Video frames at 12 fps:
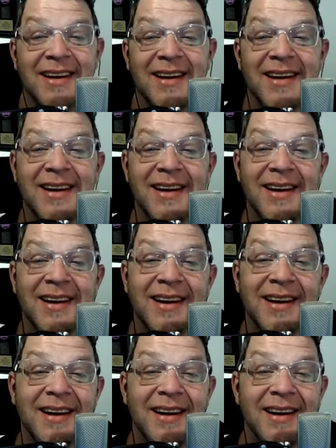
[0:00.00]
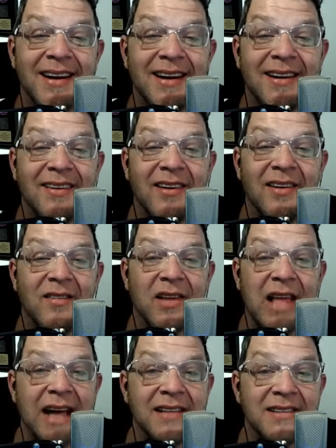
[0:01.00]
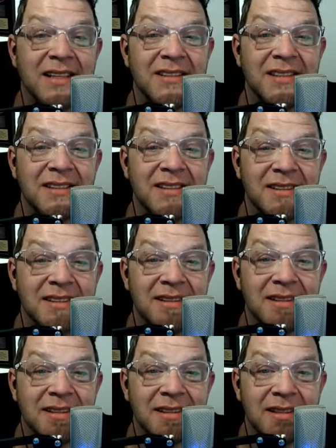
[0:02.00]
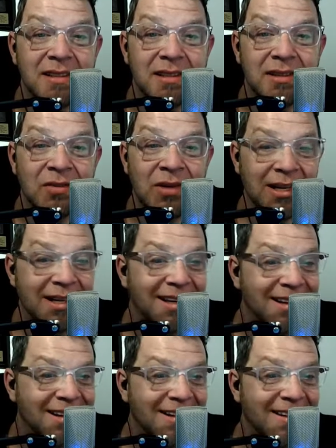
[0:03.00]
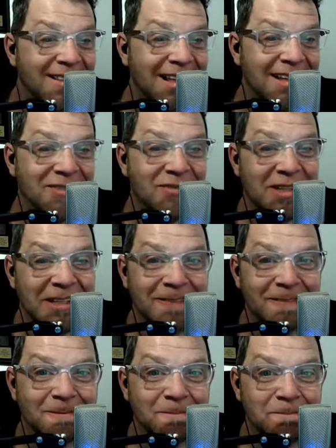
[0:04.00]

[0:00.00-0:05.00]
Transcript: Gas stations? Really? That's funny.